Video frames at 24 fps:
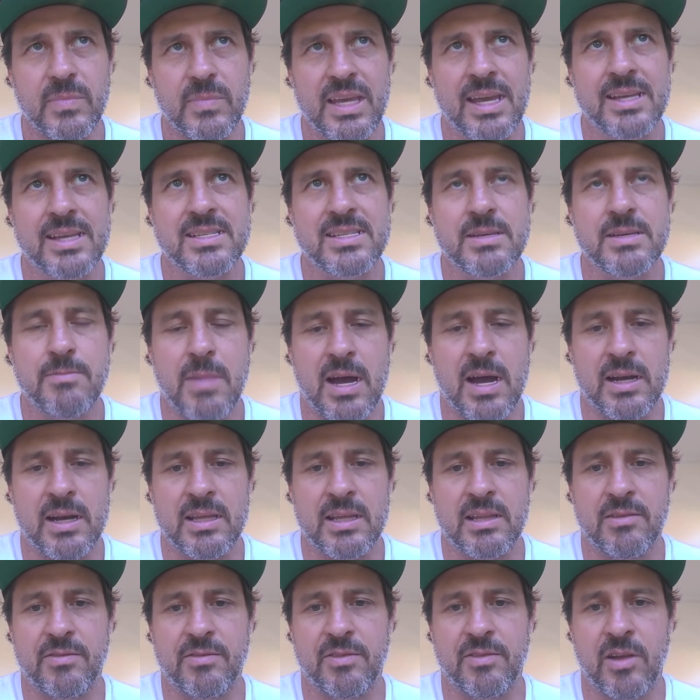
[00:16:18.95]
easy money
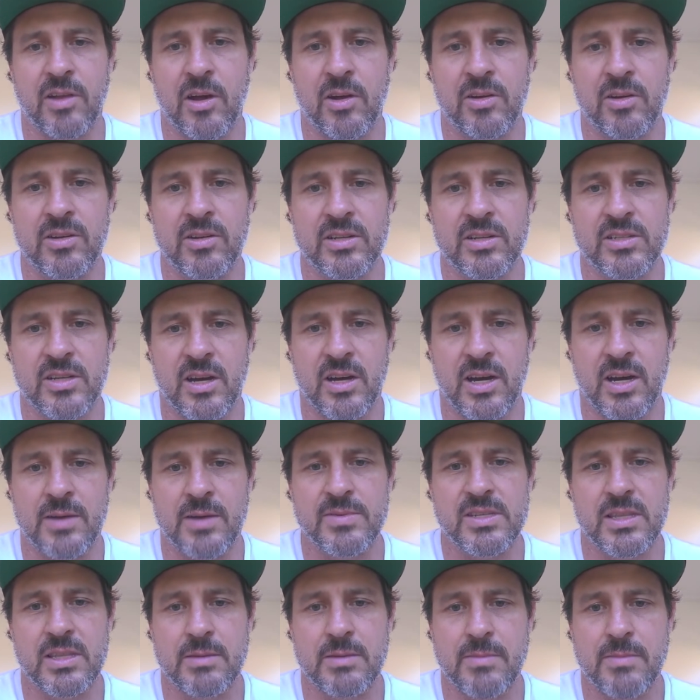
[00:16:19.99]
that flowed at
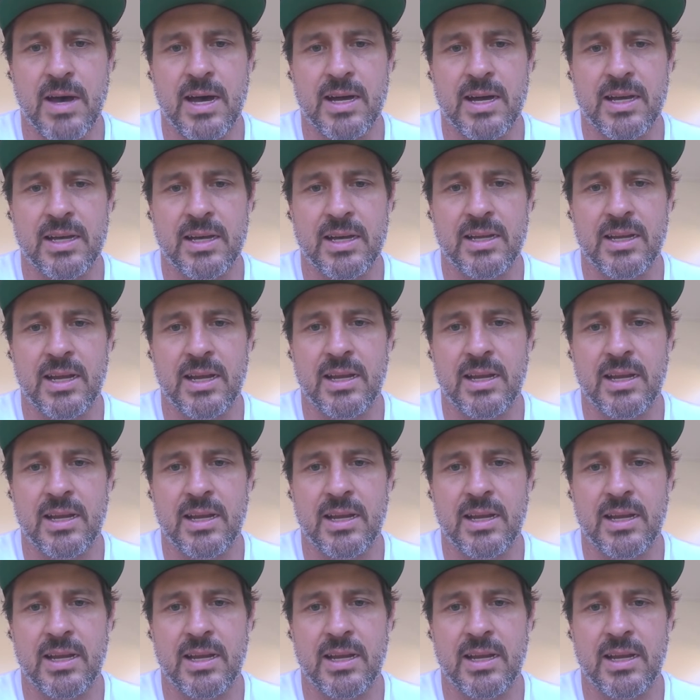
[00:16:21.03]
times in the market,